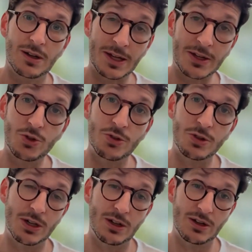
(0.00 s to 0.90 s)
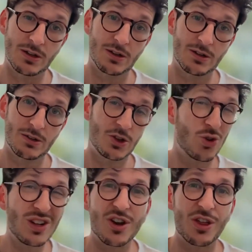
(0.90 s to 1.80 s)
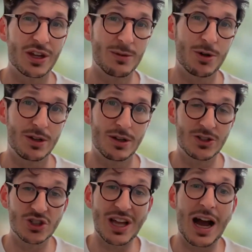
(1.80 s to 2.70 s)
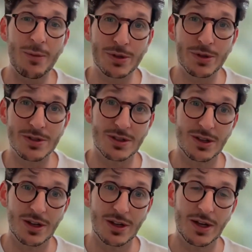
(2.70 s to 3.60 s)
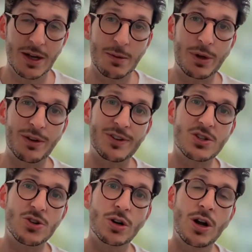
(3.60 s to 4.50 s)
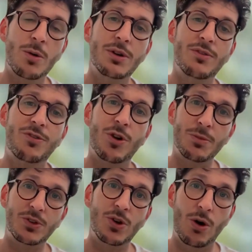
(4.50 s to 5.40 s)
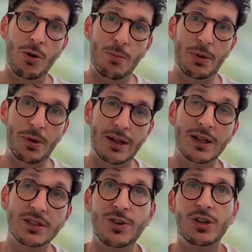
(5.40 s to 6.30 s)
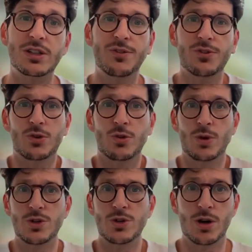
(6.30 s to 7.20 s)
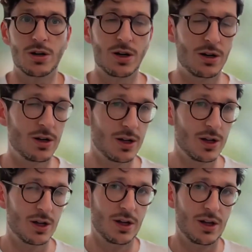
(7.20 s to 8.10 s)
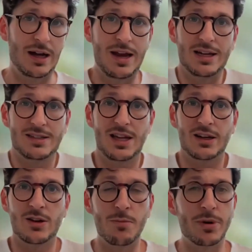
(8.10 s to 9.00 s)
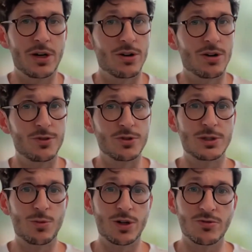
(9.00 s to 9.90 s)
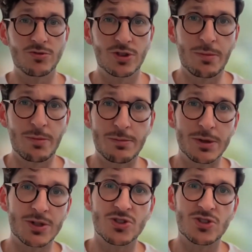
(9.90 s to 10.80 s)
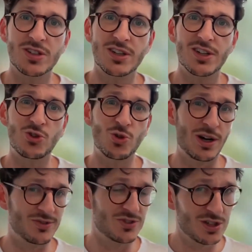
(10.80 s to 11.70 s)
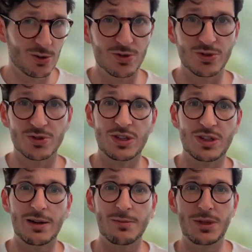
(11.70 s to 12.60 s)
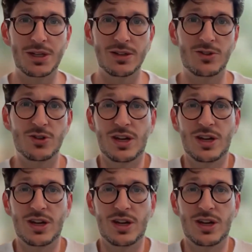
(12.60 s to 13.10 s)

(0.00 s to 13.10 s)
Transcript: then you do it. You don't even think about it. It just happens. But if it's not coming from the top, and this is very difficult when you are a NASDAQ company or a FTSE 100 company, because you have shareholders. You can't be